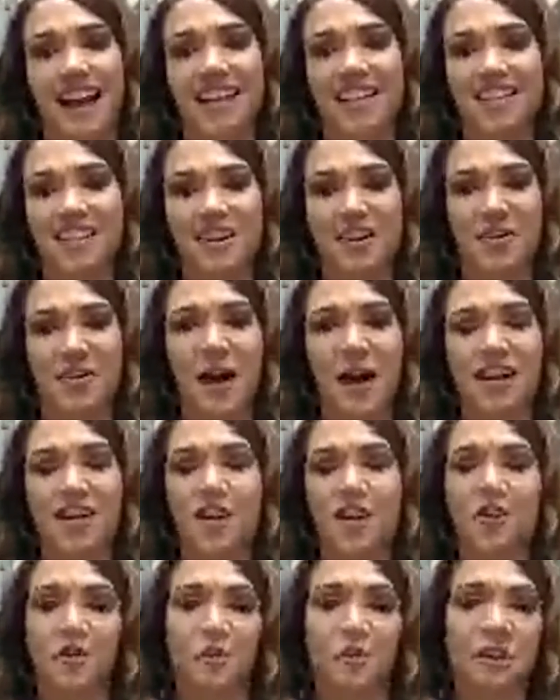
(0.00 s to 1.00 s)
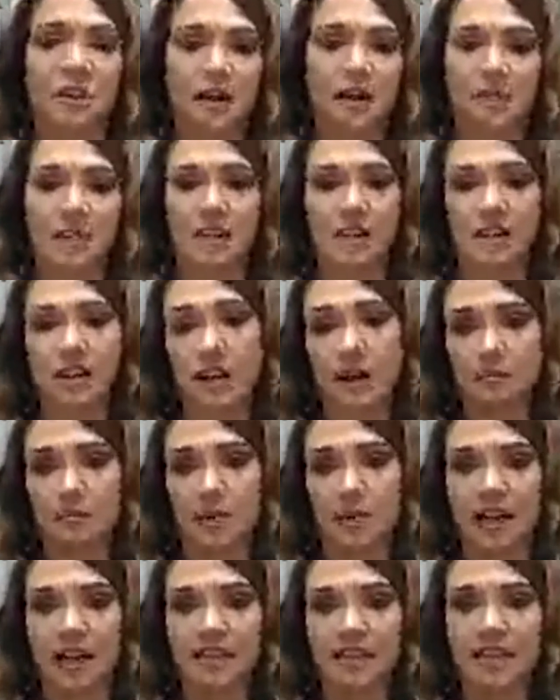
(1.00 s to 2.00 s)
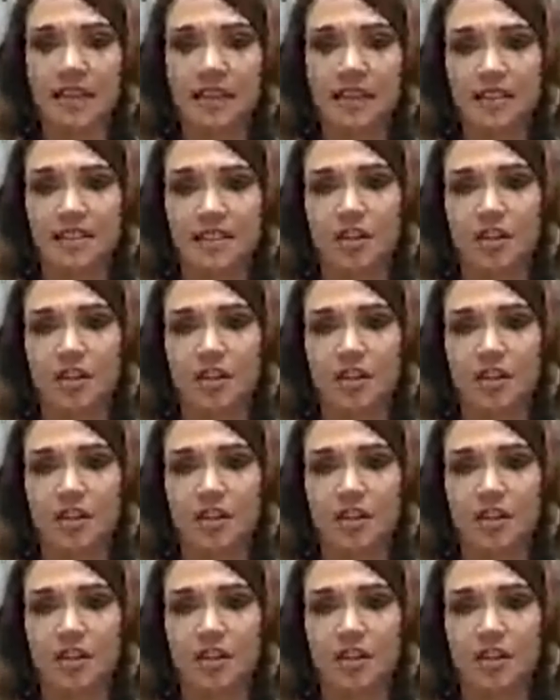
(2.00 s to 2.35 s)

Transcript: And so I know that when I'm here, I'm present,